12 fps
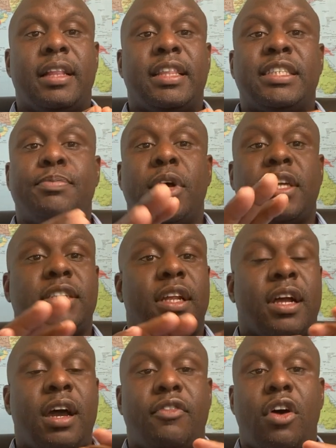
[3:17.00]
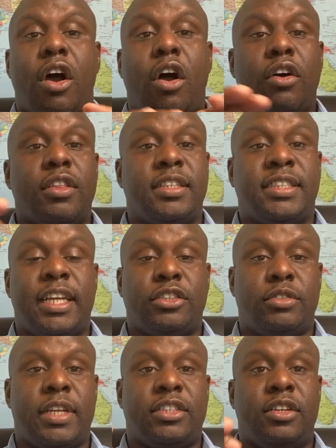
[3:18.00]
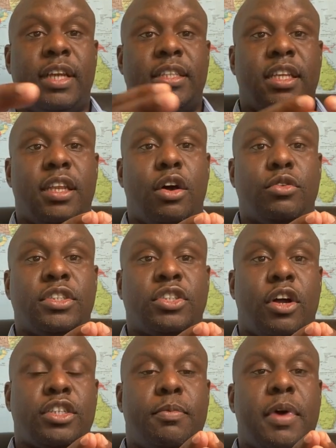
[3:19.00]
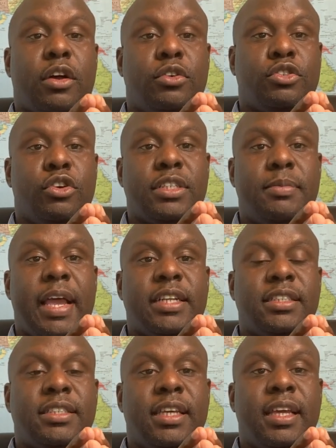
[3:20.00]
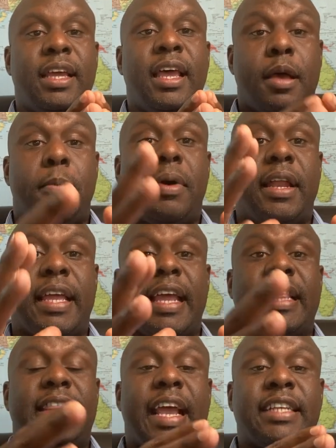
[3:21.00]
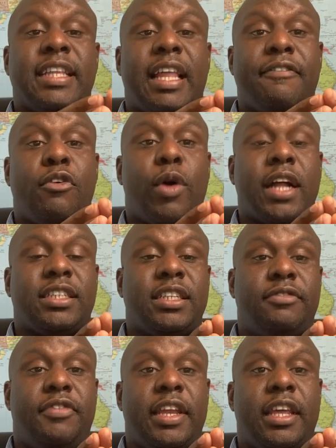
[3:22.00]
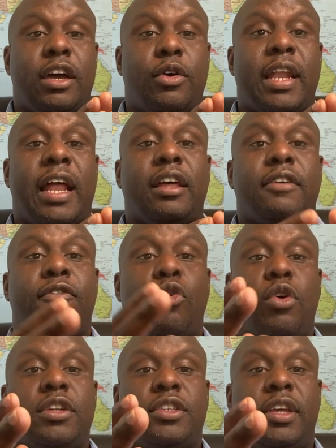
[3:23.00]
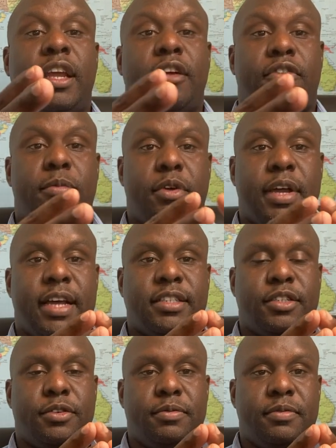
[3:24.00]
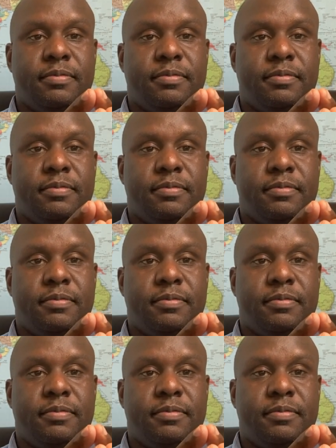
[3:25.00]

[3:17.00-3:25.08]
This book is going to cover all the essentials that you need to know to start your medical tourism agency. But again, thanks a lot for watching this video, and I look forward to hearing from you guys soon.